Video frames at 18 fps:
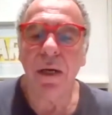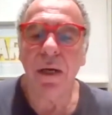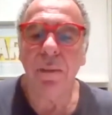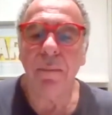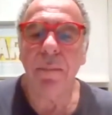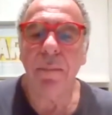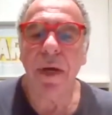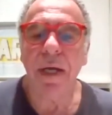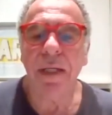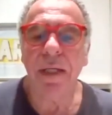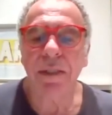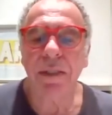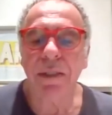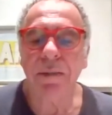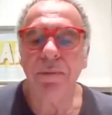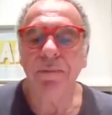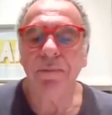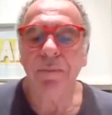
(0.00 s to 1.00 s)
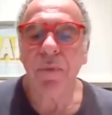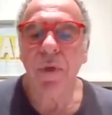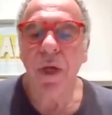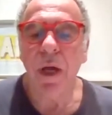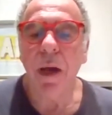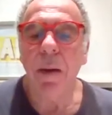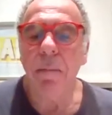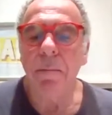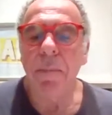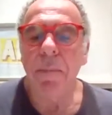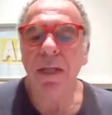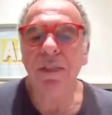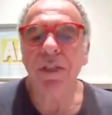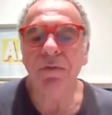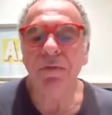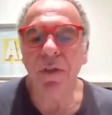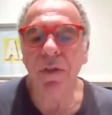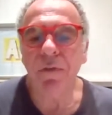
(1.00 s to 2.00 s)
makes a
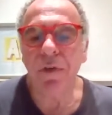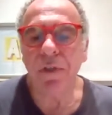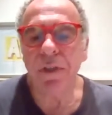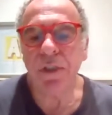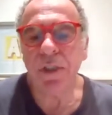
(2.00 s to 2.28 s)
massive difference